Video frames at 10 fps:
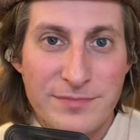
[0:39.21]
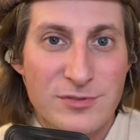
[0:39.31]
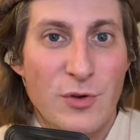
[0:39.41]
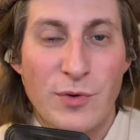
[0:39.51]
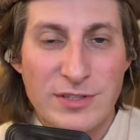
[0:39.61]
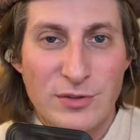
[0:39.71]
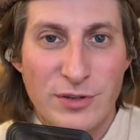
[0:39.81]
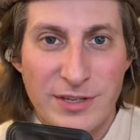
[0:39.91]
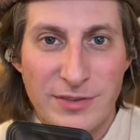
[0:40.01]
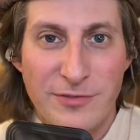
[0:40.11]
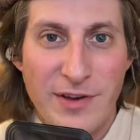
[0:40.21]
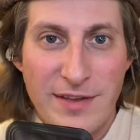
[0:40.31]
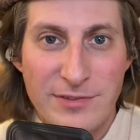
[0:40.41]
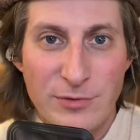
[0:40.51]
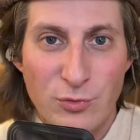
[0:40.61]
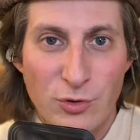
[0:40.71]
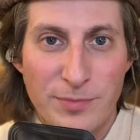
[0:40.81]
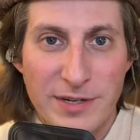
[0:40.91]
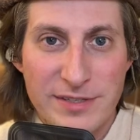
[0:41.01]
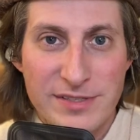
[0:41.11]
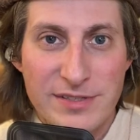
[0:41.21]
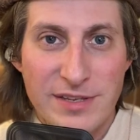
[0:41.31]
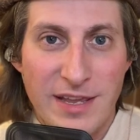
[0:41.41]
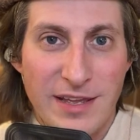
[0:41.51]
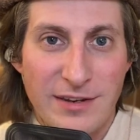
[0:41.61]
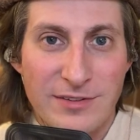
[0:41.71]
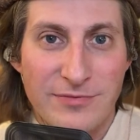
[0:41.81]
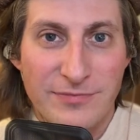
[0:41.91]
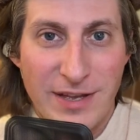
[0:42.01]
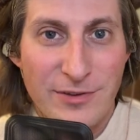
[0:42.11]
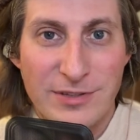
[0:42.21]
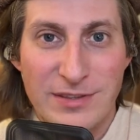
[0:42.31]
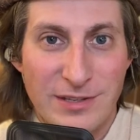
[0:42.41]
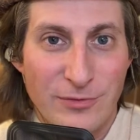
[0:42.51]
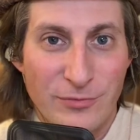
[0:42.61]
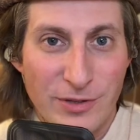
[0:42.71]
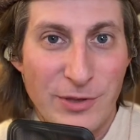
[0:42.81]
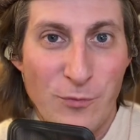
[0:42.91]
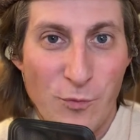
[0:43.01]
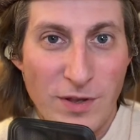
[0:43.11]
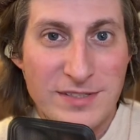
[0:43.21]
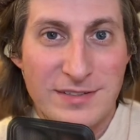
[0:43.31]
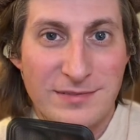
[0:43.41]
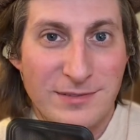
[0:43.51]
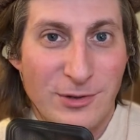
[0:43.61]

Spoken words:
So I went to look in the 5e rulebooks and found that there really wasn't